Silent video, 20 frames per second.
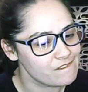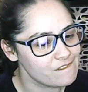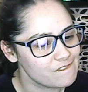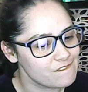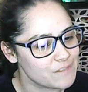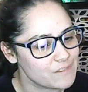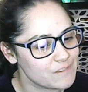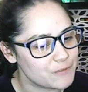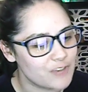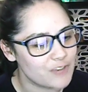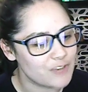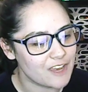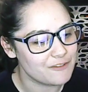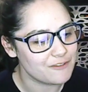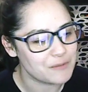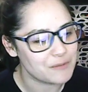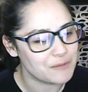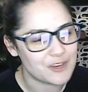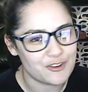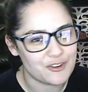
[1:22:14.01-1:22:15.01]
You've given
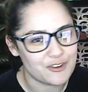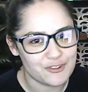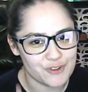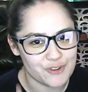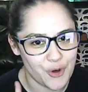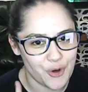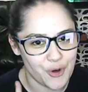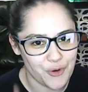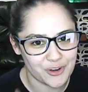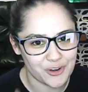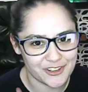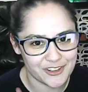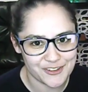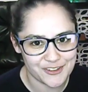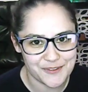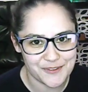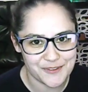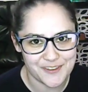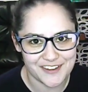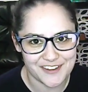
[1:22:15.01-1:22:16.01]
me a totally
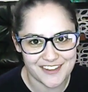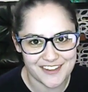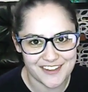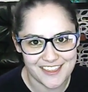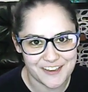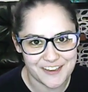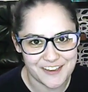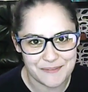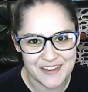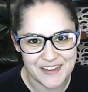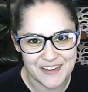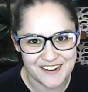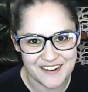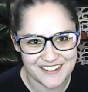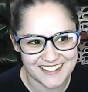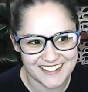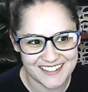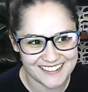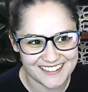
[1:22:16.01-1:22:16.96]
new thing to think about.